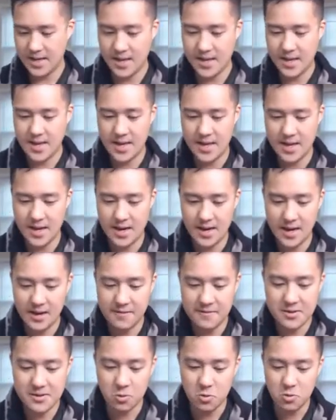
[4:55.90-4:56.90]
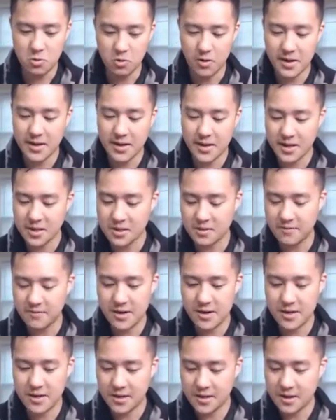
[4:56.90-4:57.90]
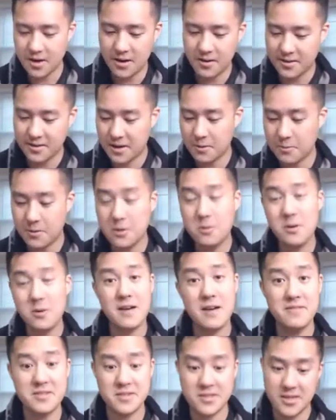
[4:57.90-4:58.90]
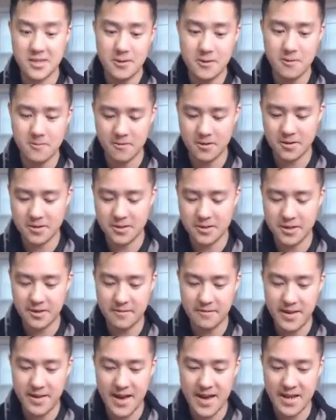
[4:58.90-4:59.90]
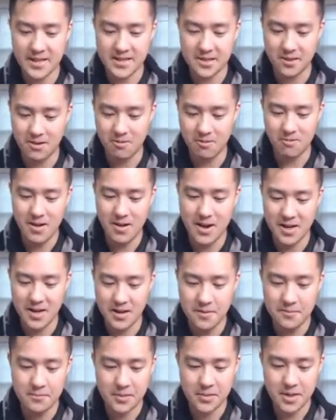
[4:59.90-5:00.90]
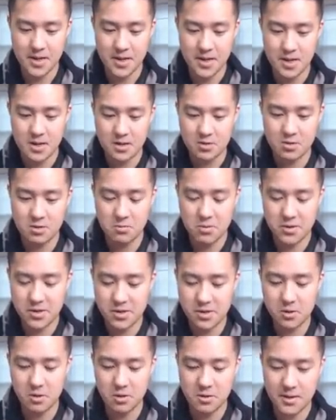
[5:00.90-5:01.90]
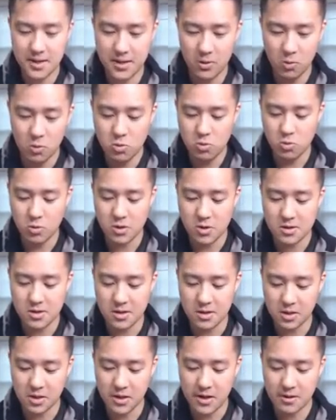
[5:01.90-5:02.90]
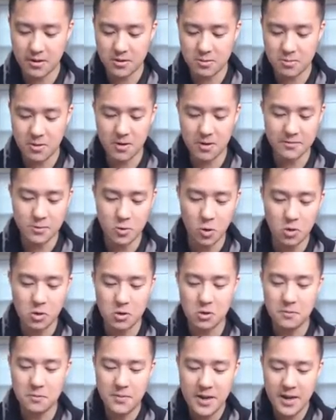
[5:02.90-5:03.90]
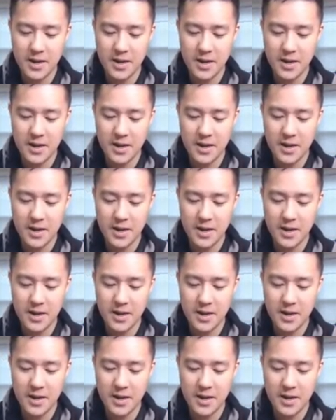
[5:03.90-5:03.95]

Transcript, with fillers: And obviously, ooh, great catcher, very good card of that. We do have the secret version of that already. I was pretty stoked about it. Ooh, there's a character rare of Torkoal.